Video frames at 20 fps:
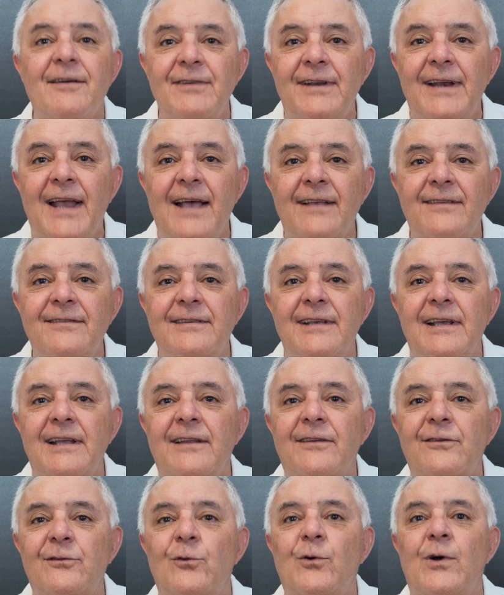in
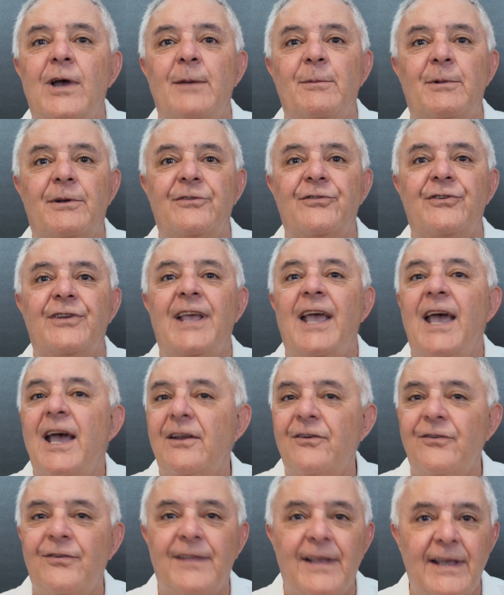assets or how much
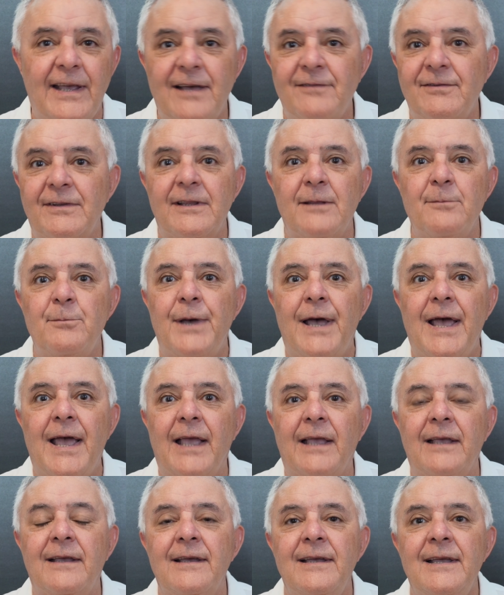cash they have at the
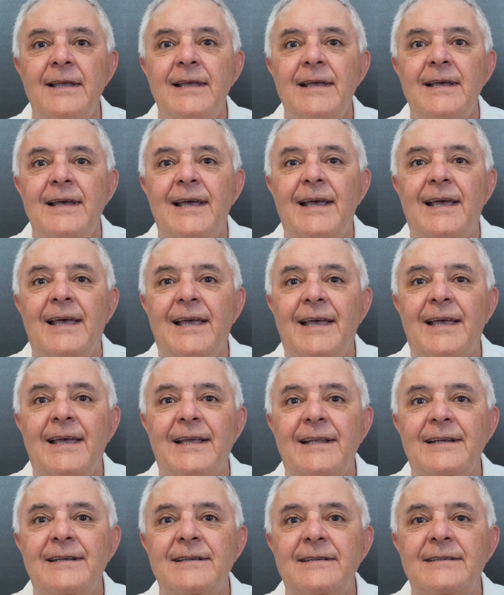bank.
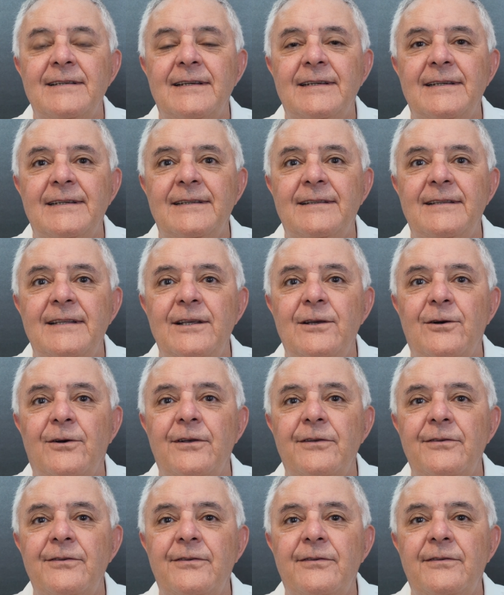And the
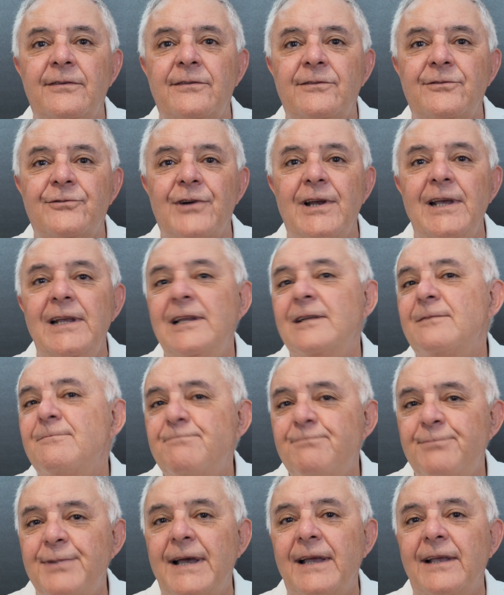
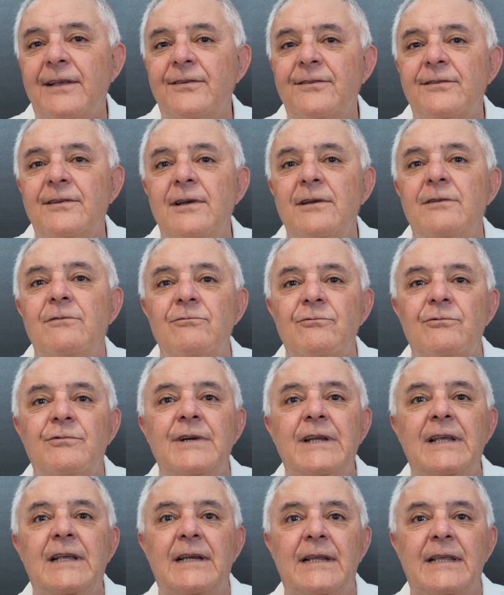Australian banks don't
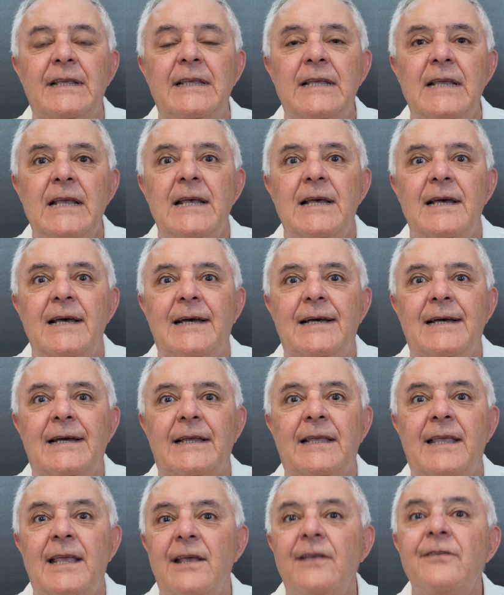really
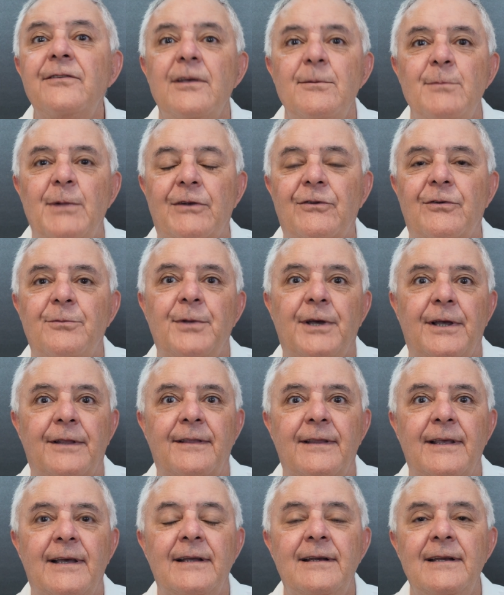care so much
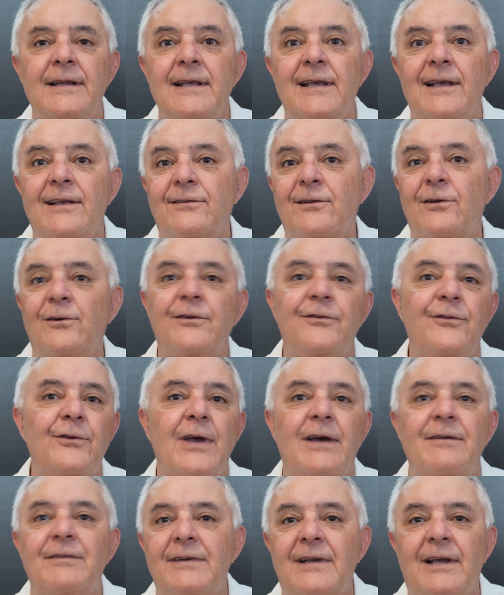about that. As long as you
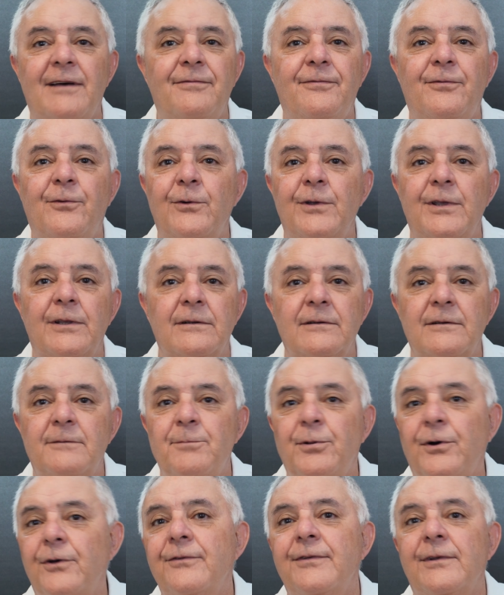have enough for your
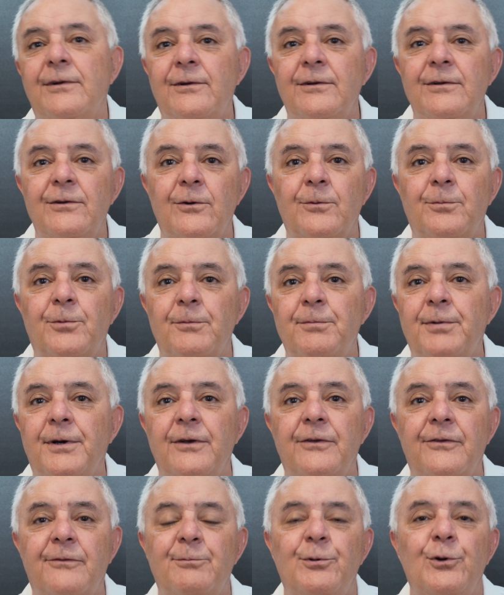deposit on your
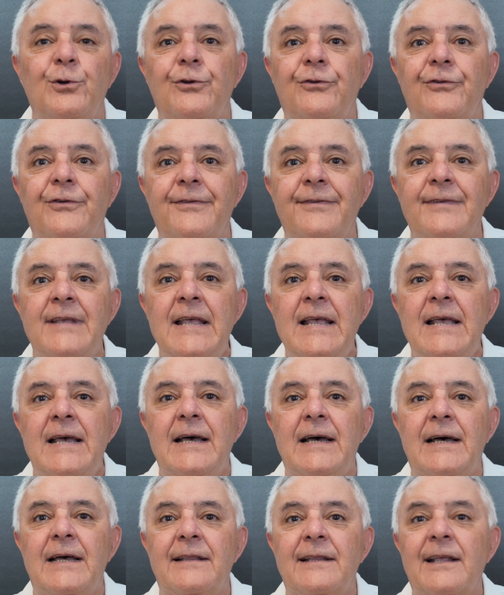proposed purchase,
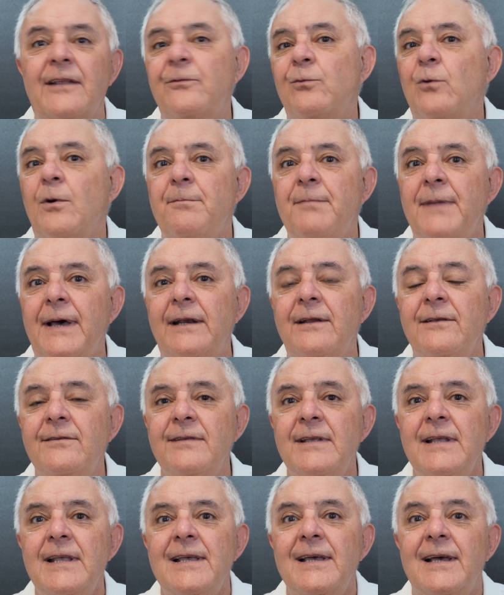that's what
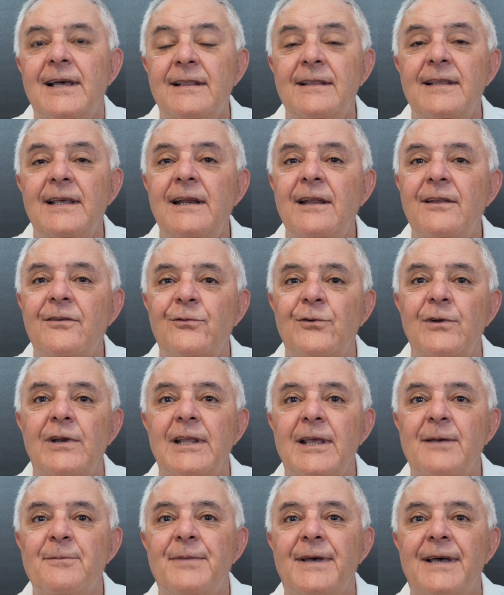matters. And then it's
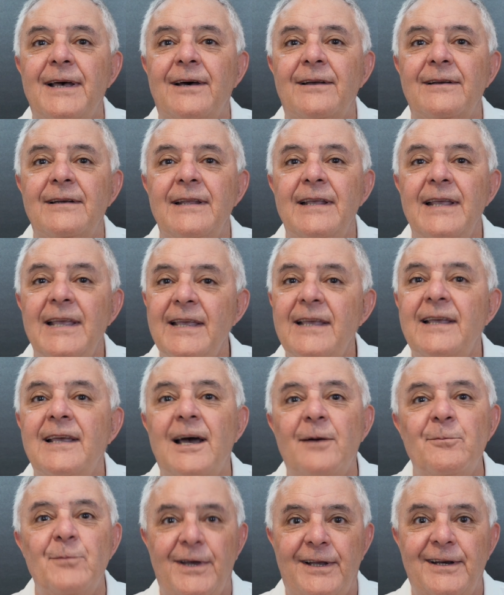really about
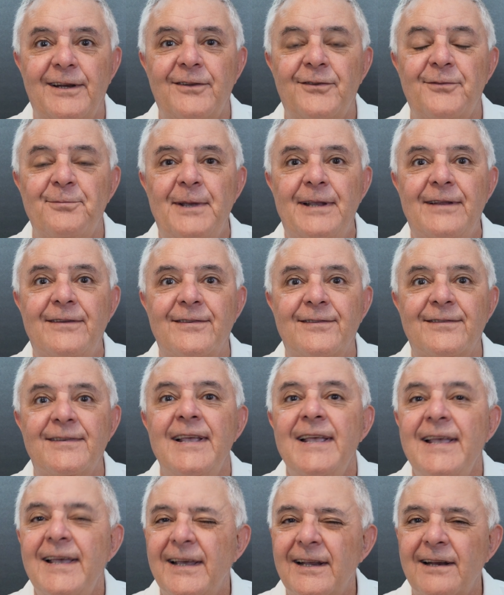income and
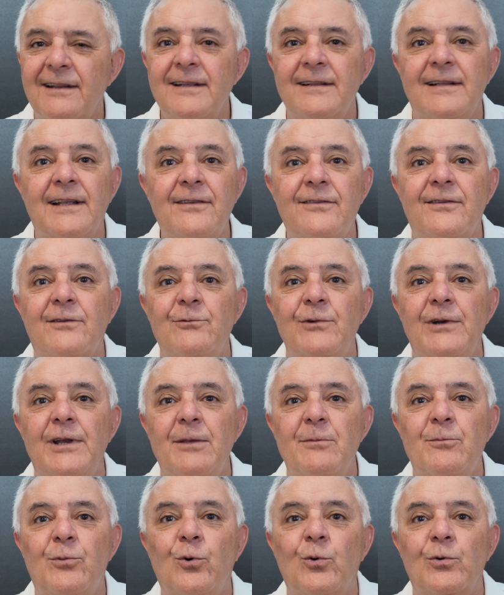expenses. And I think that's the really
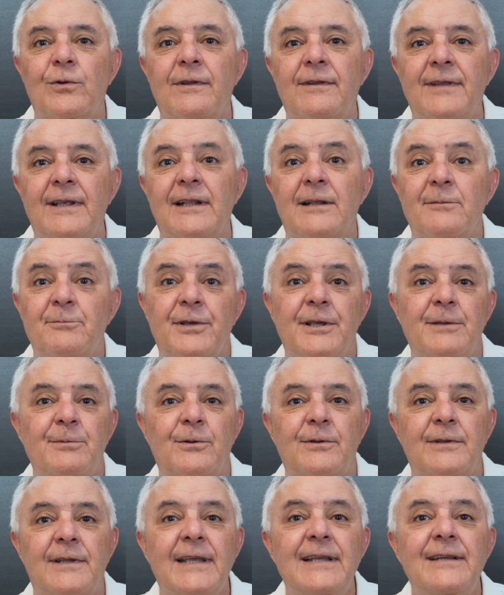important thing that
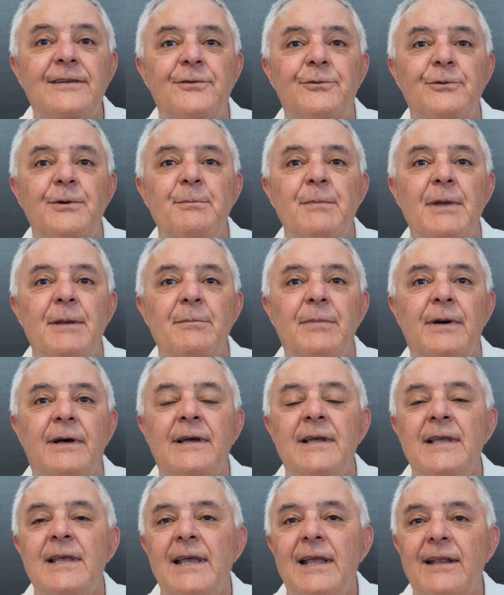people need to
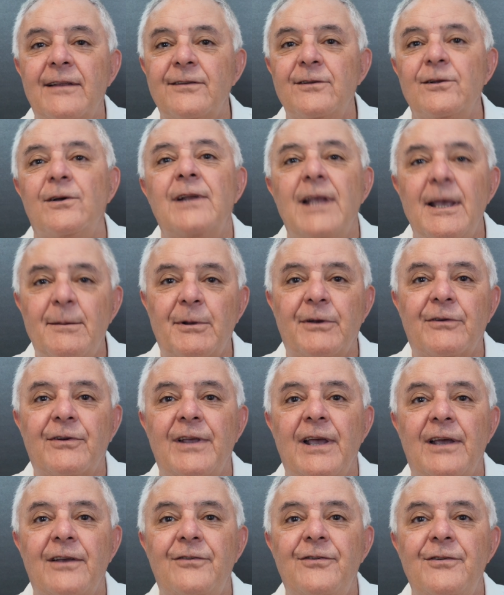remember. It's not how much
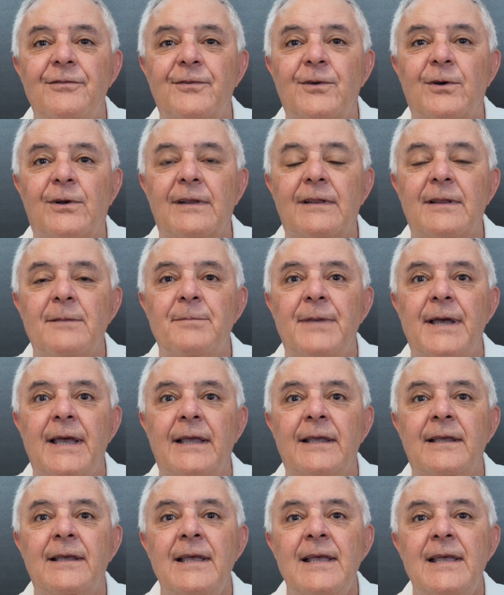cash you've got at the
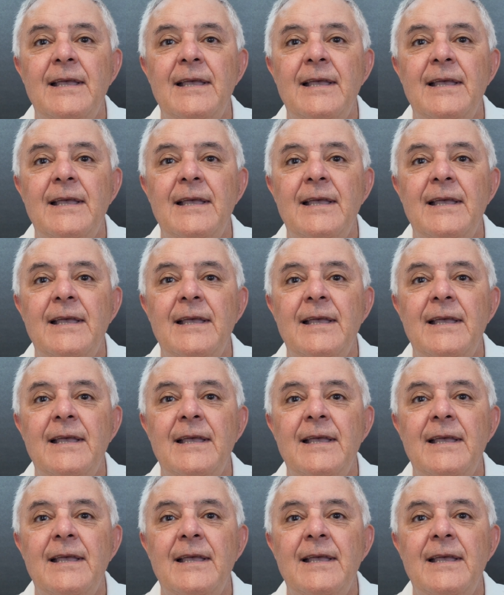bank.